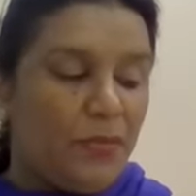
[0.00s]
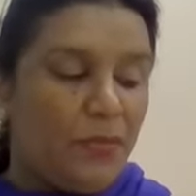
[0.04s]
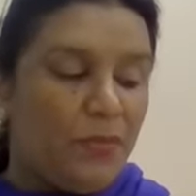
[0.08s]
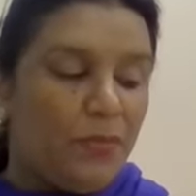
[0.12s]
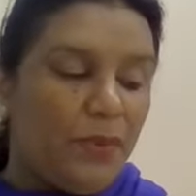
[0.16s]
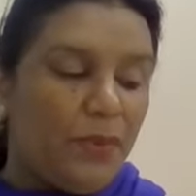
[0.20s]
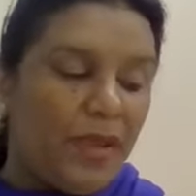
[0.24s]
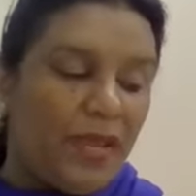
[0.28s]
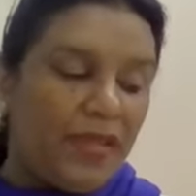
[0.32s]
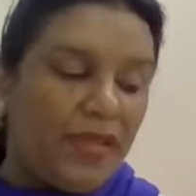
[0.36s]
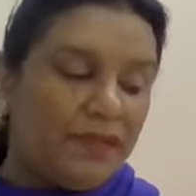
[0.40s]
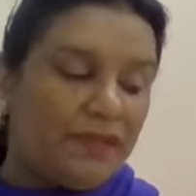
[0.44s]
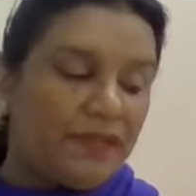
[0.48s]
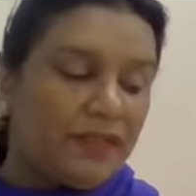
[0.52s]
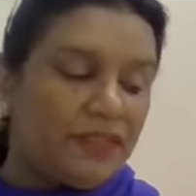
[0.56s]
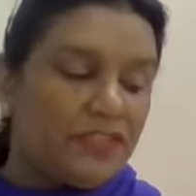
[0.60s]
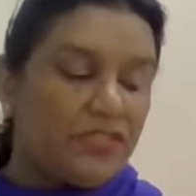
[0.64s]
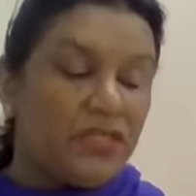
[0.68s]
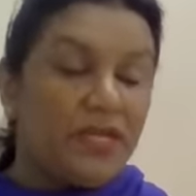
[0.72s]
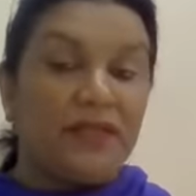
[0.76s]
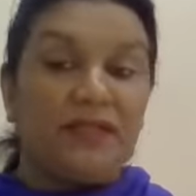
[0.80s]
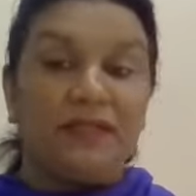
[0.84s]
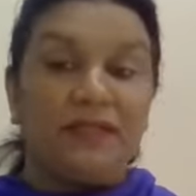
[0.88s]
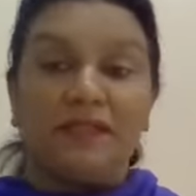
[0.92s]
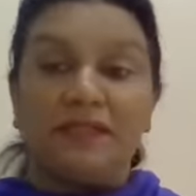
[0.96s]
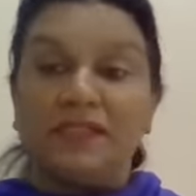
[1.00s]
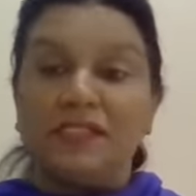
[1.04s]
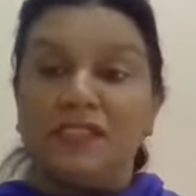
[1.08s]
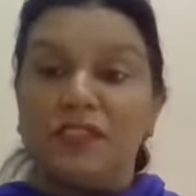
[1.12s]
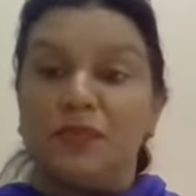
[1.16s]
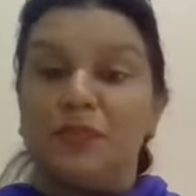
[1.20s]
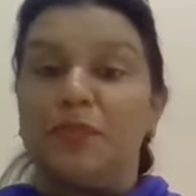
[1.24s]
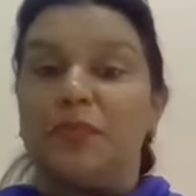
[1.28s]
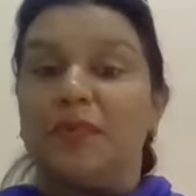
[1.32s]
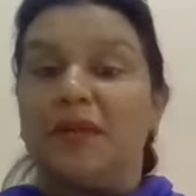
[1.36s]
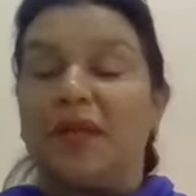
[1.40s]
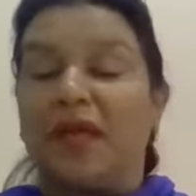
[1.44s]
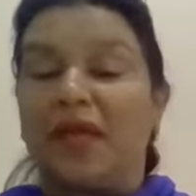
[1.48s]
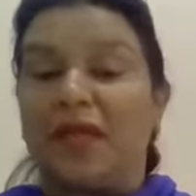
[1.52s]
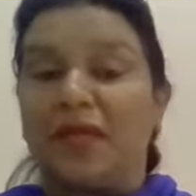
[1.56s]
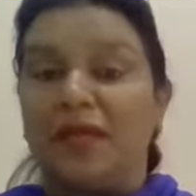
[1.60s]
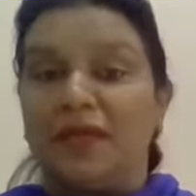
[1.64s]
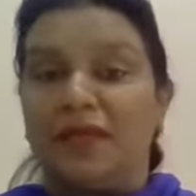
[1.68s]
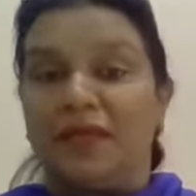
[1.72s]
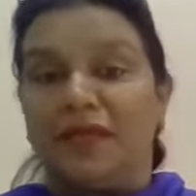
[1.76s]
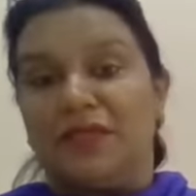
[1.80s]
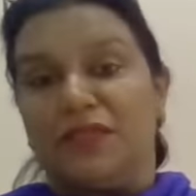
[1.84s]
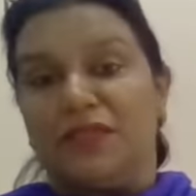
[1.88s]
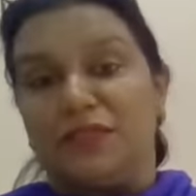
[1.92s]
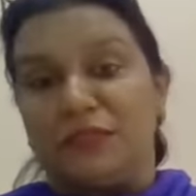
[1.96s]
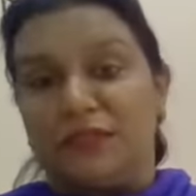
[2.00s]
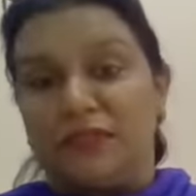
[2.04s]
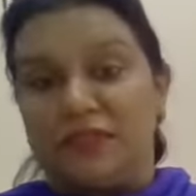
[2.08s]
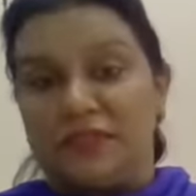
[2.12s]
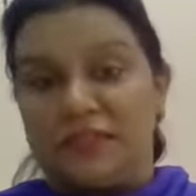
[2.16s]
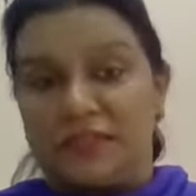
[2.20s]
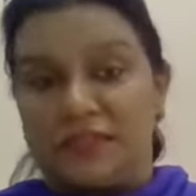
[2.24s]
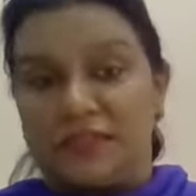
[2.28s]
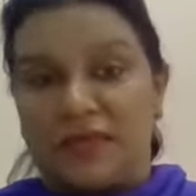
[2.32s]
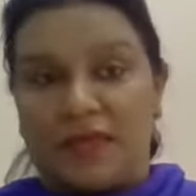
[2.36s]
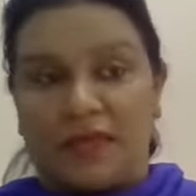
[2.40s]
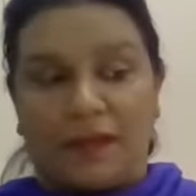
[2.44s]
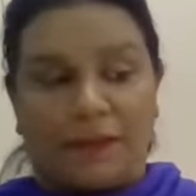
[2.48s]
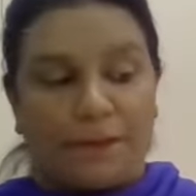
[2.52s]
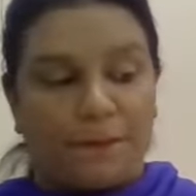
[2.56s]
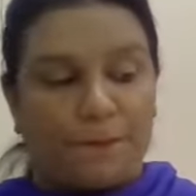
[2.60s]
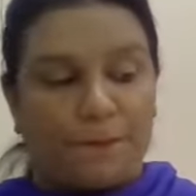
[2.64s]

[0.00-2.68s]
when the jet sprang into the sky.